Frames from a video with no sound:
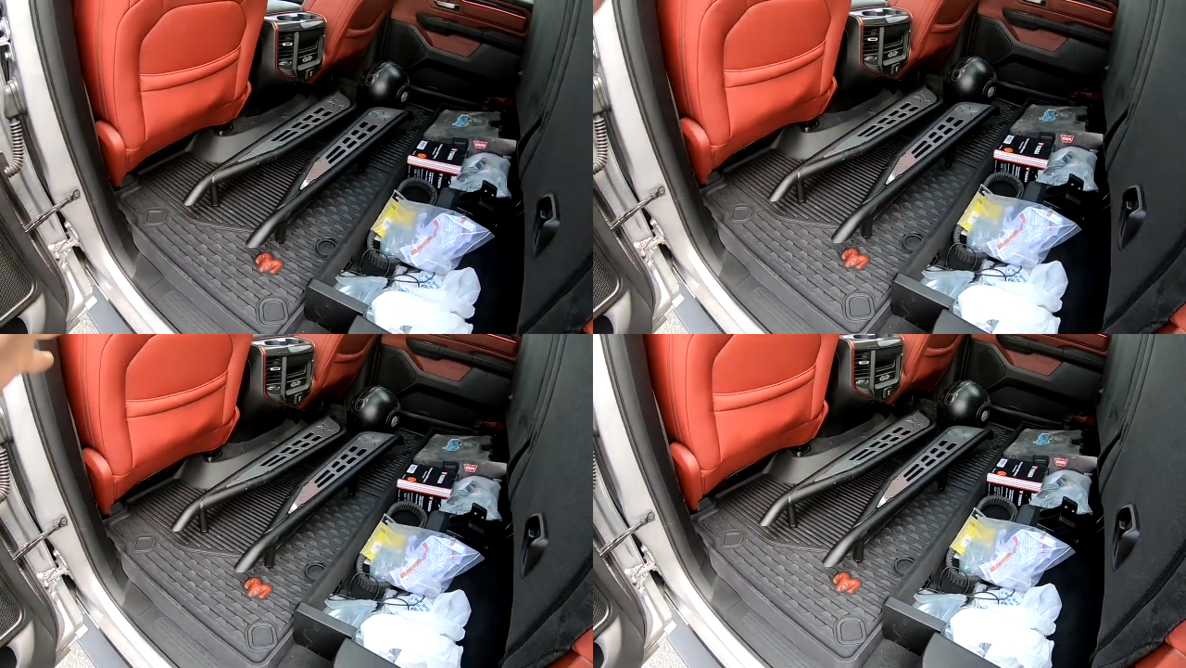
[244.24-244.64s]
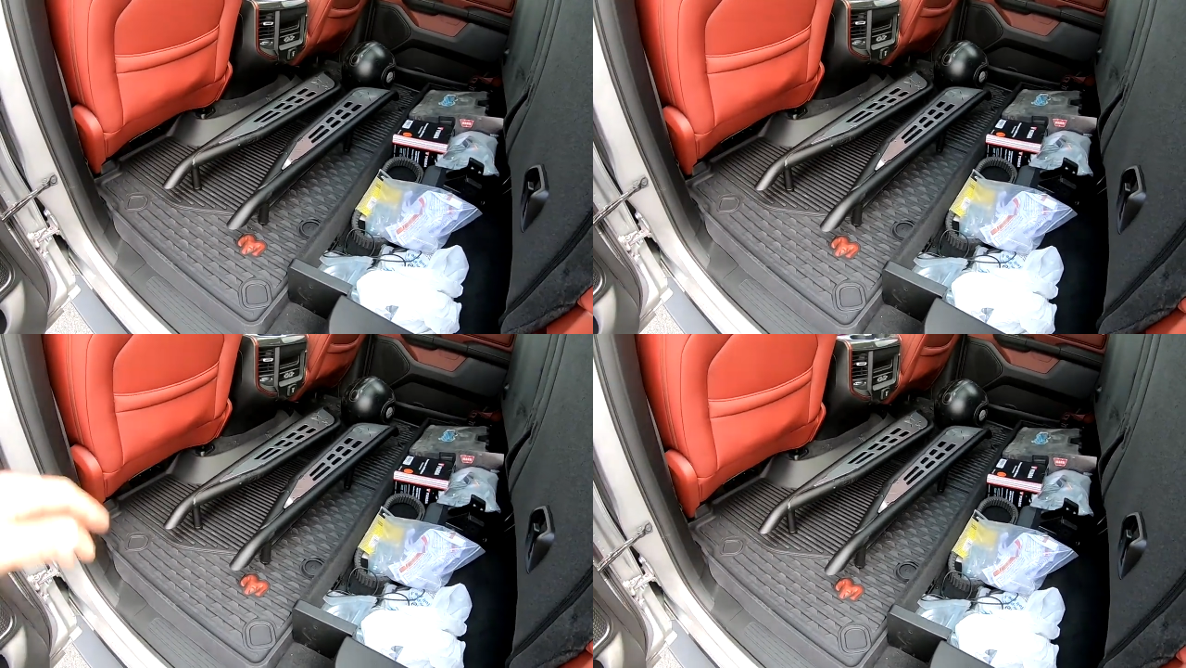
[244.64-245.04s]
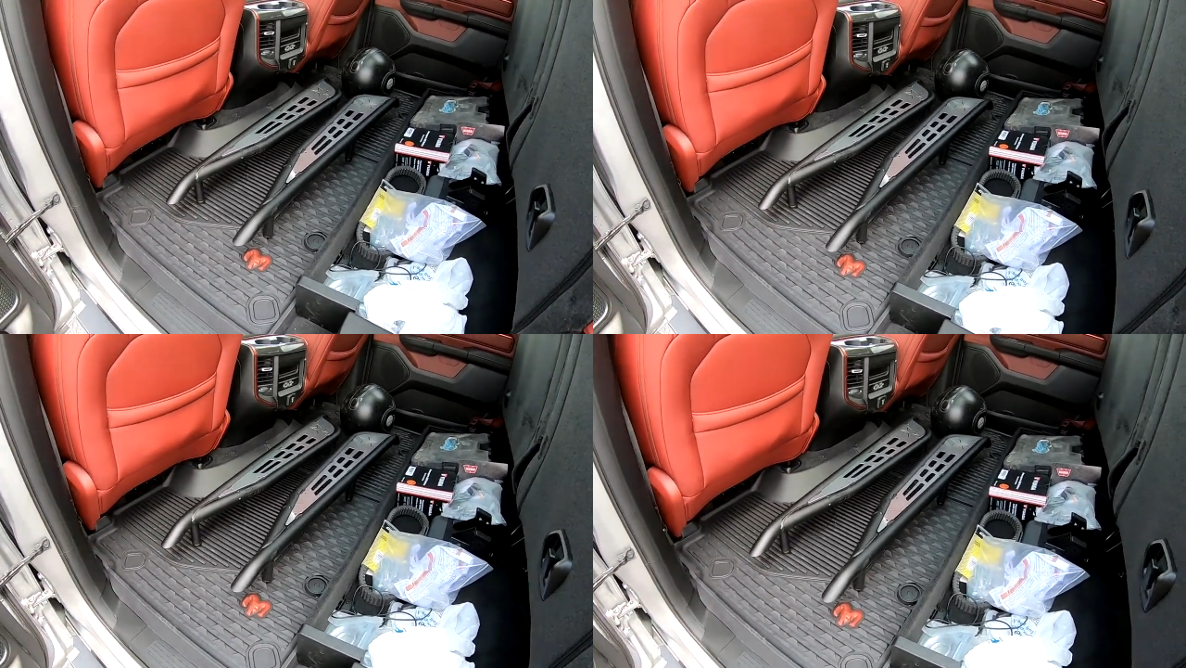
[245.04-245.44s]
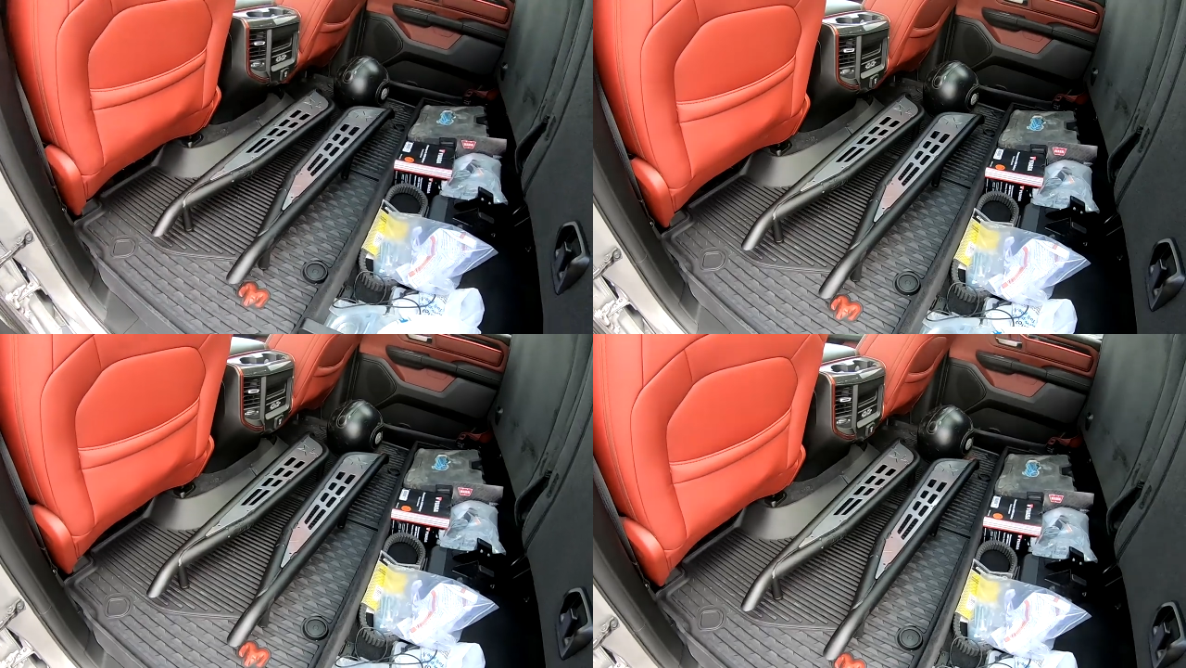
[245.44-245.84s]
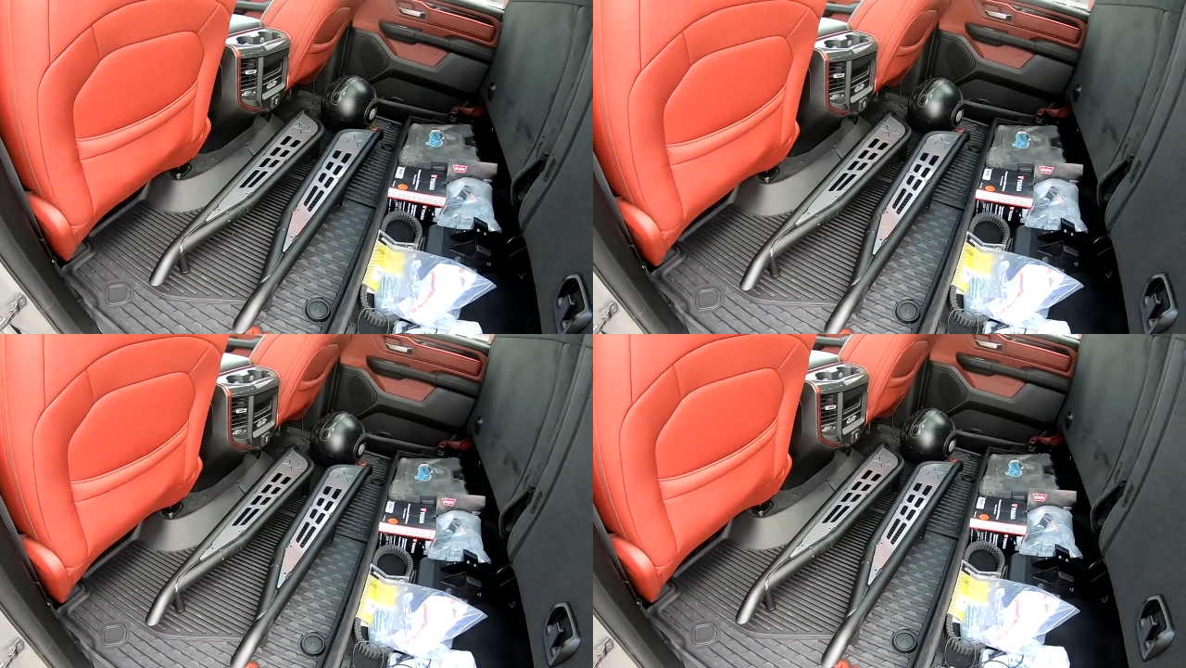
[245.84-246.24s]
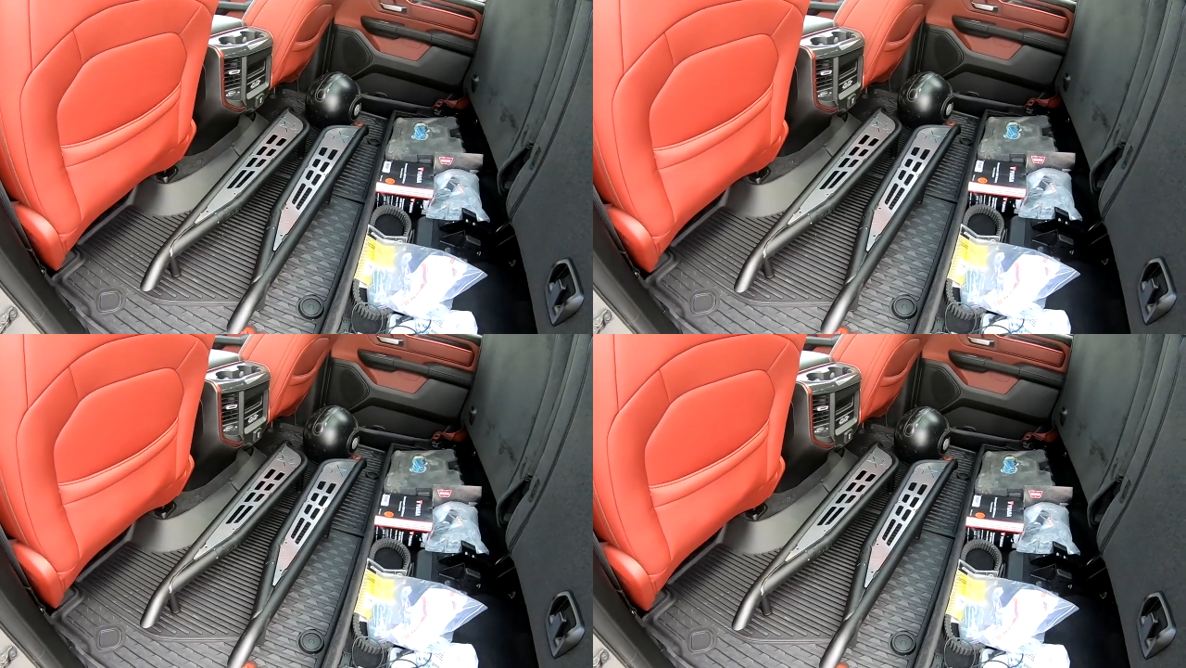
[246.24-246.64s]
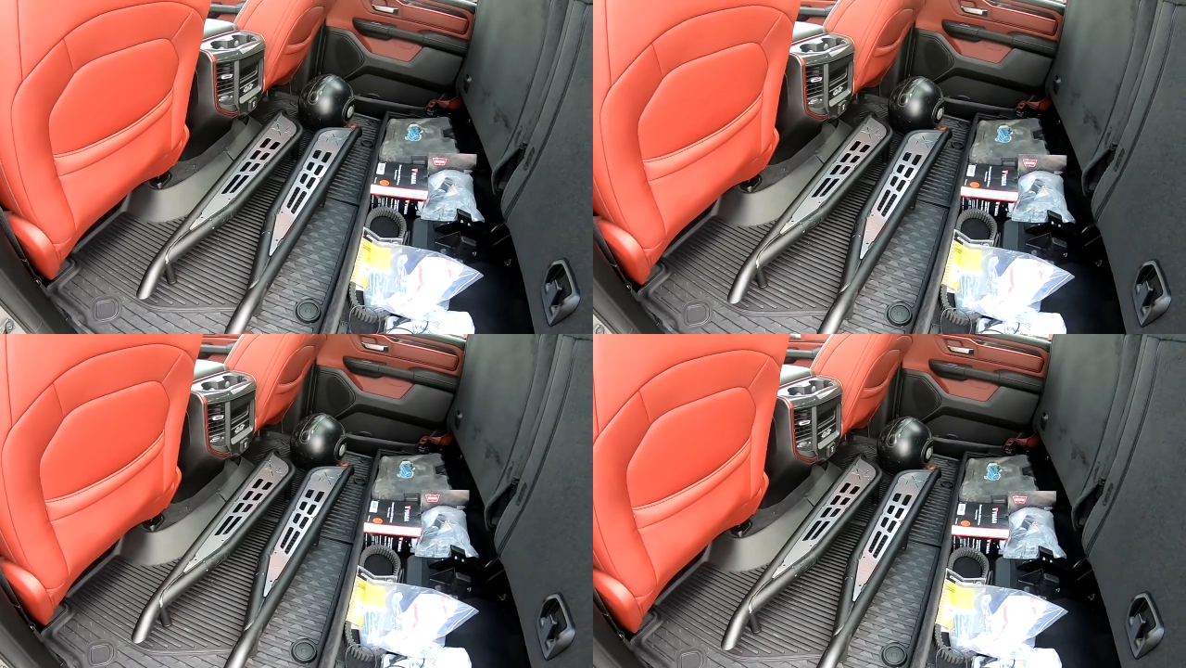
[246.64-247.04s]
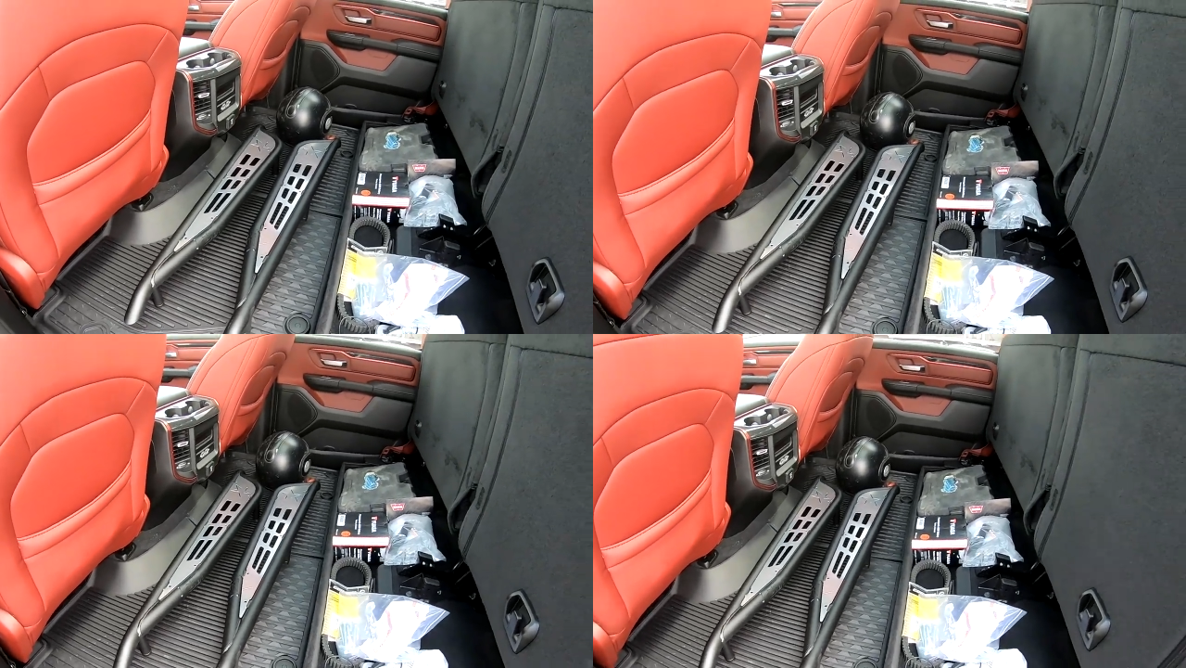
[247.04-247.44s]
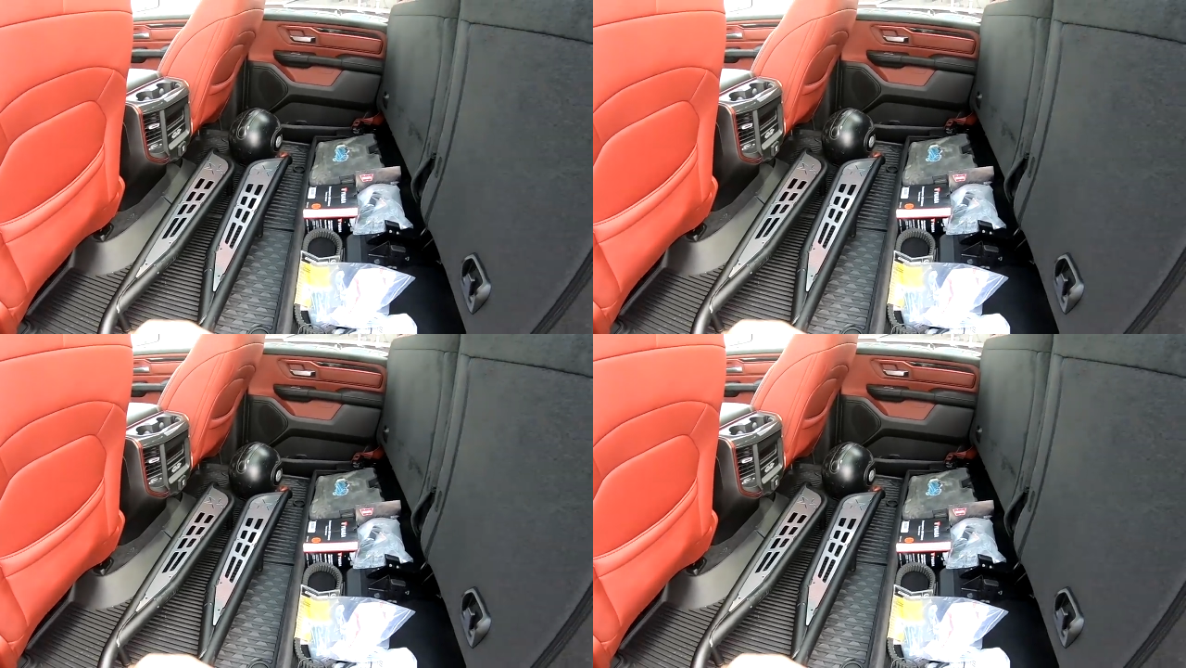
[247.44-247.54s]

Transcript: (no speaker visible)